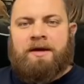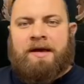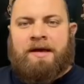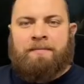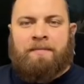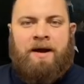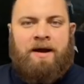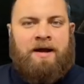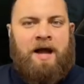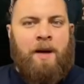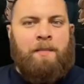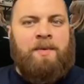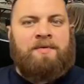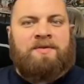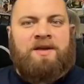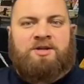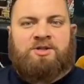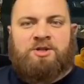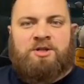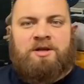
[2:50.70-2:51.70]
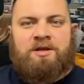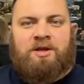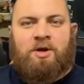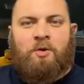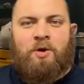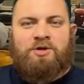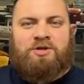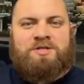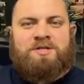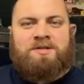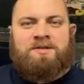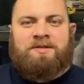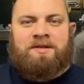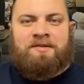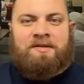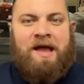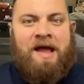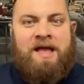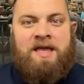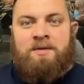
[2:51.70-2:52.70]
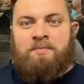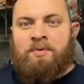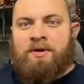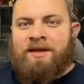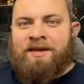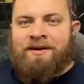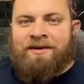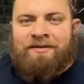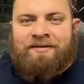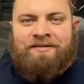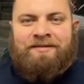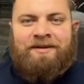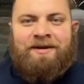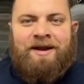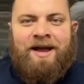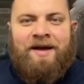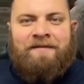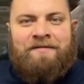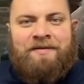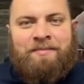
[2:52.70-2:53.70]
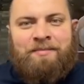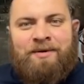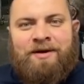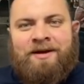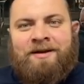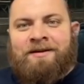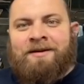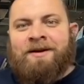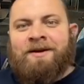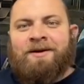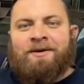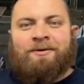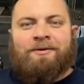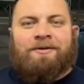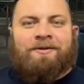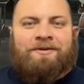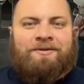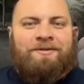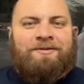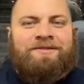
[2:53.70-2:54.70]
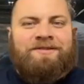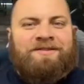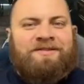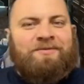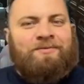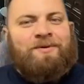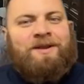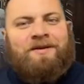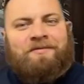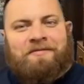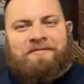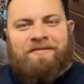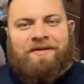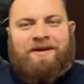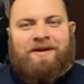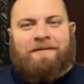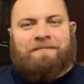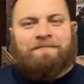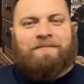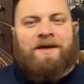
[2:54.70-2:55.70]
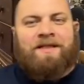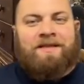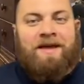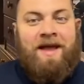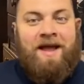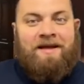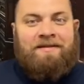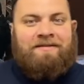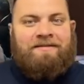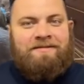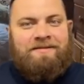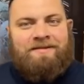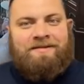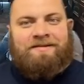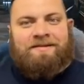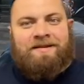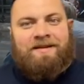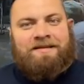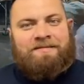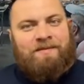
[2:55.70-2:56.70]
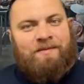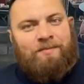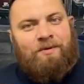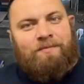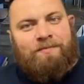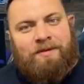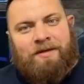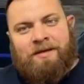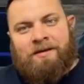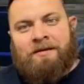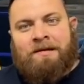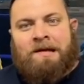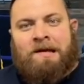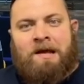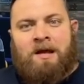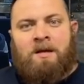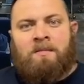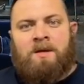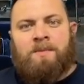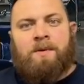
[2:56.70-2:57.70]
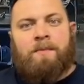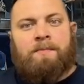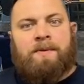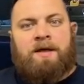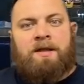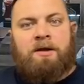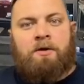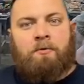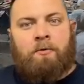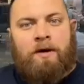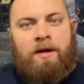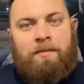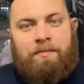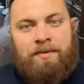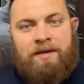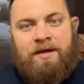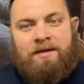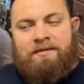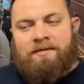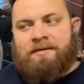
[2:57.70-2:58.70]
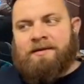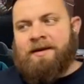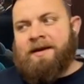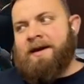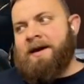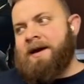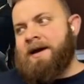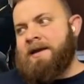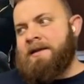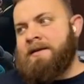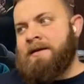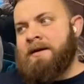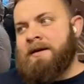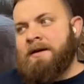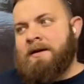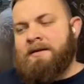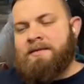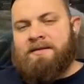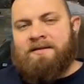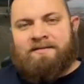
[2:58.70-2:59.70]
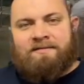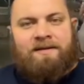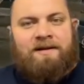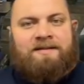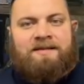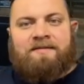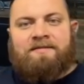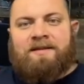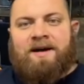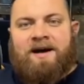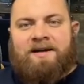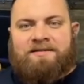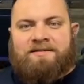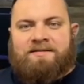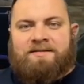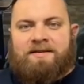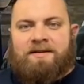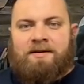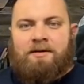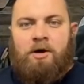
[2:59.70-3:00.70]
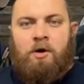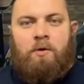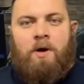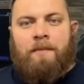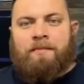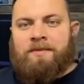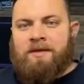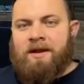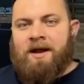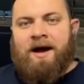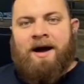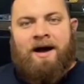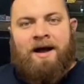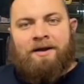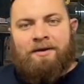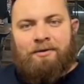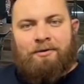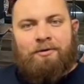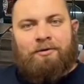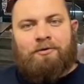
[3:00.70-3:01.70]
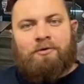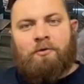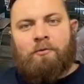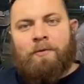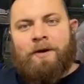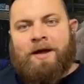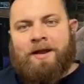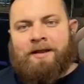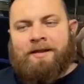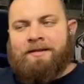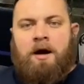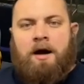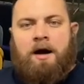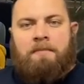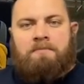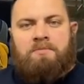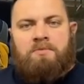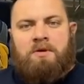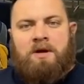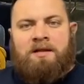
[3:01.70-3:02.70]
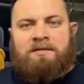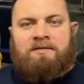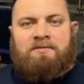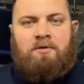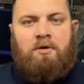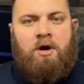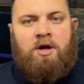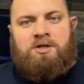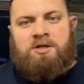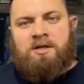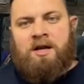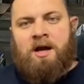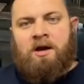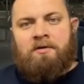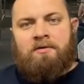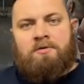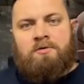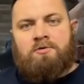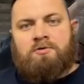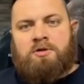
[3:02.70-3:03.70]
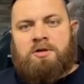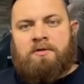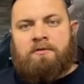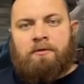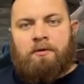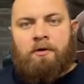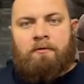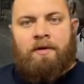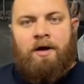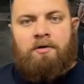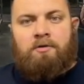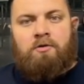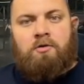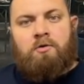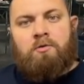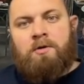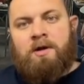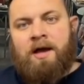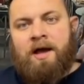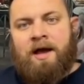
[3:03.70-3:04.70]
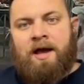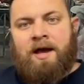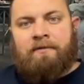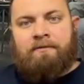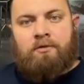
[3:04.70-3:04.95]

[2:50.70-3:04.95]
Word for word: in my comment section. And the question is, does anybody else there ever bid? Or do you just win everything? And the answer is yes, people bid. People bid quite a bit. And there's lots of lots that are go up that I don't win. I'm at this auction house usually for around two and a half to